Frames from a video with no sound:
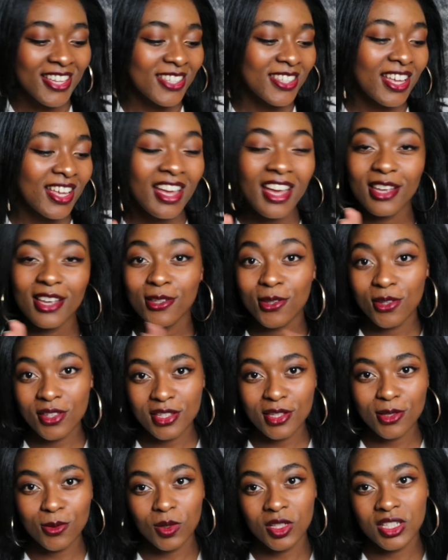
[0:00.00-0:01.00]
So yeah, so this
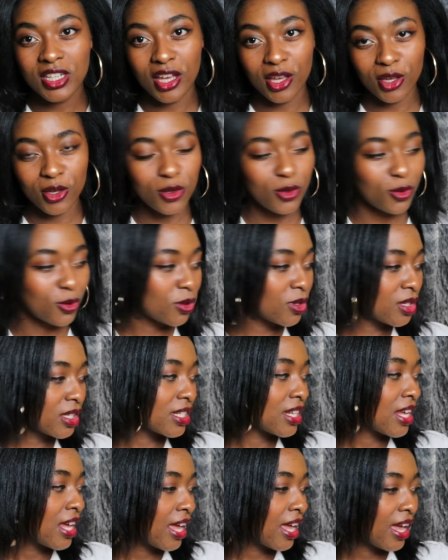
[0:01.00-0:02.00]
is what I use.
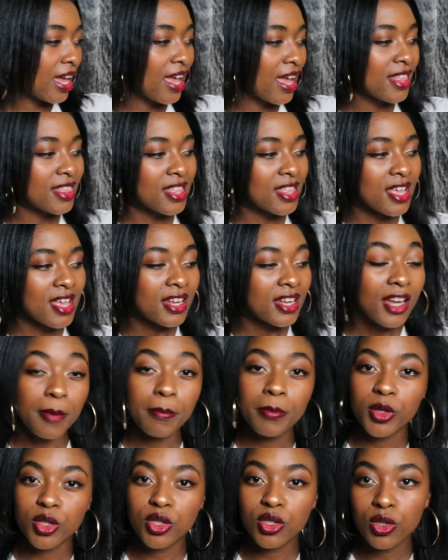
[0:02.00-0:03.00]
And then
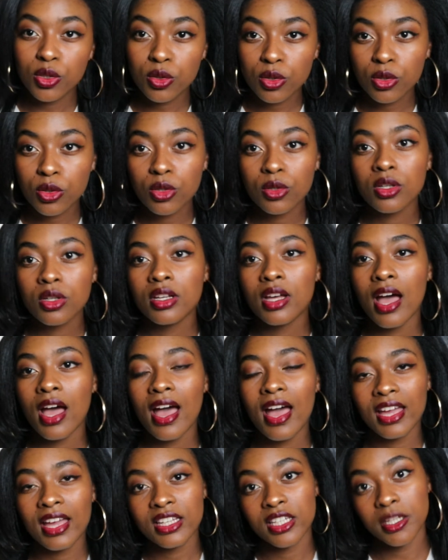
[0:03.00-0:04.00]
number 2,
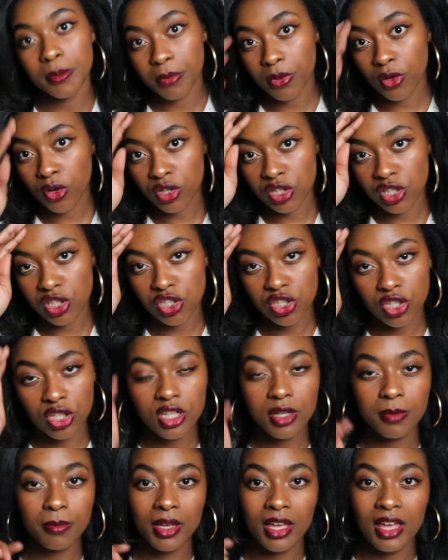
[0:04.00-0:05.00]
I deep
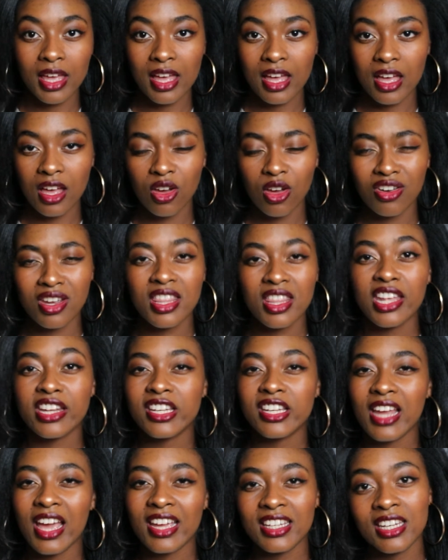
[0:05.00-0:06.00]
conditioned my hair, or rather
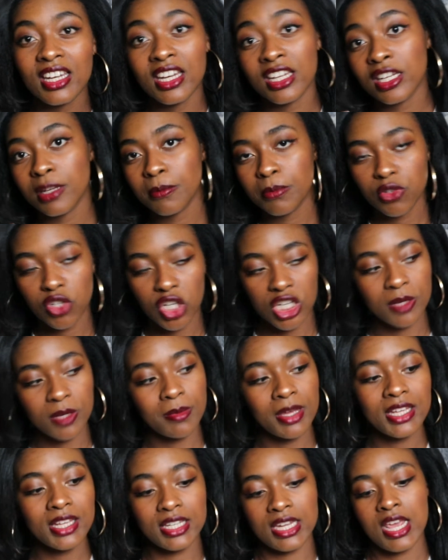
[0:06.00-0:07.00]
I did a deep
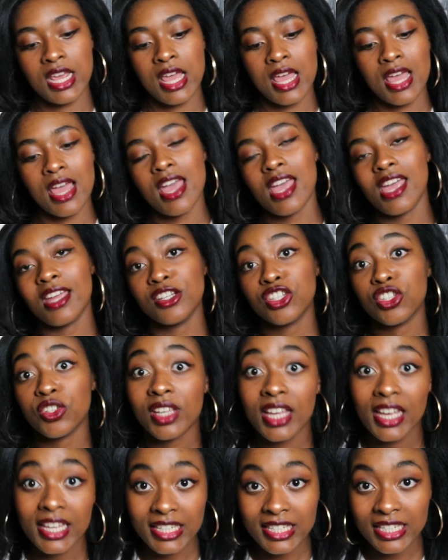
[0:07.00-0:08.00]
treatment, and you
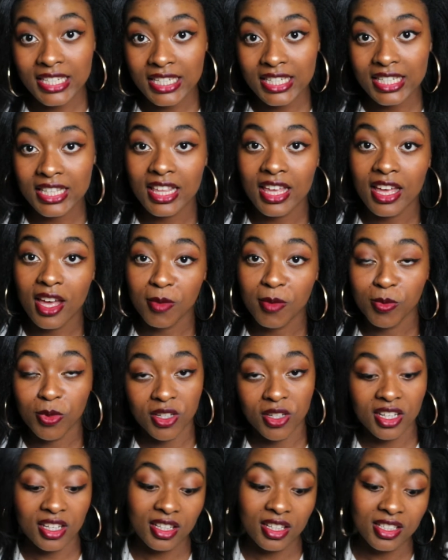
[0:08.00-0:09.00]
guessed it, the hair
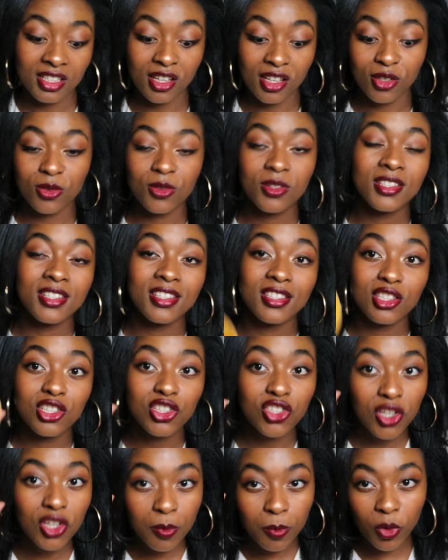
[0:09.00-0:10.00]
product I used is
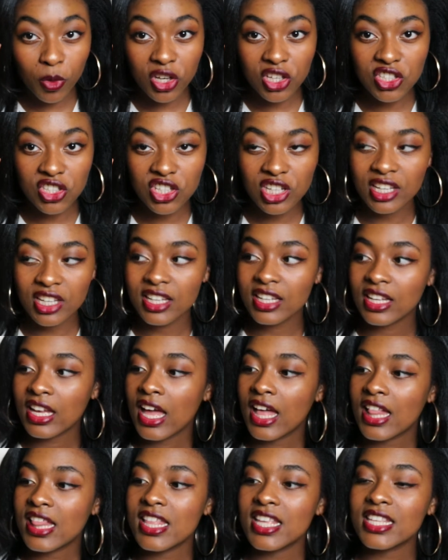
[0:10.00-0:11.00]
She Moisture.
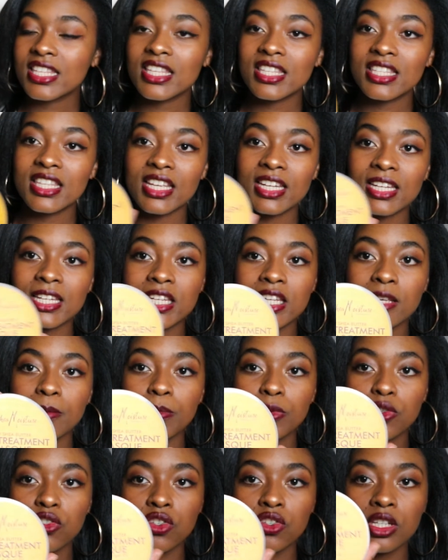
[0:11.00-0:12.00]
This is a
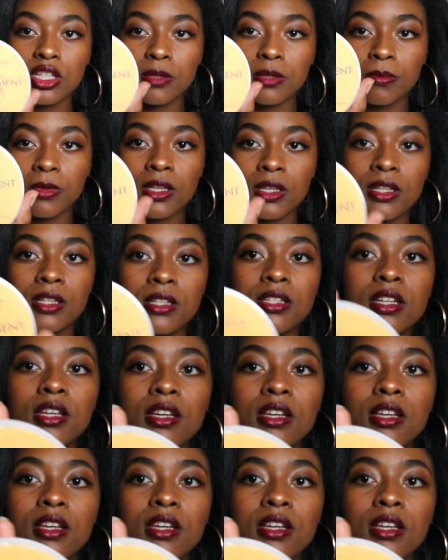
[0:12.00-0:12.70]
deep treatment.